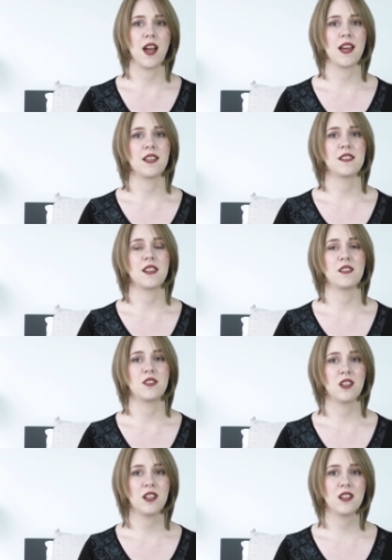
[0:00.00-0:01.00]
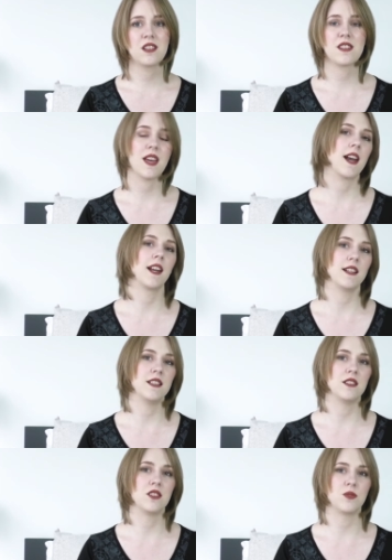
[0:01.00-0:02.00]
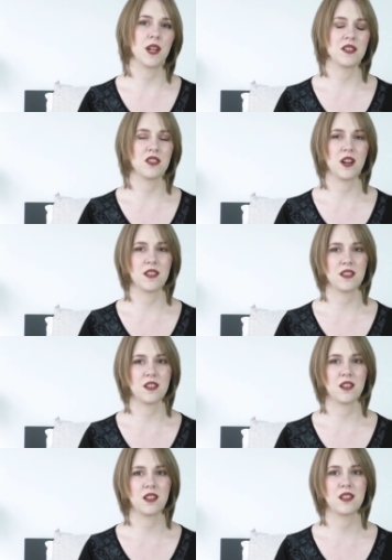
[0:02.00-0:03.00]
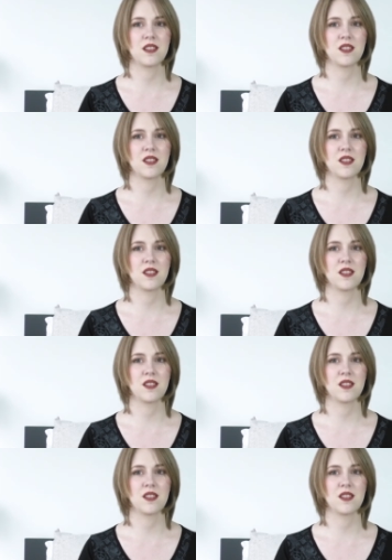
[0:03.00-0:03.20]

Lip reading: as a nurse and I needed to register as a nurse,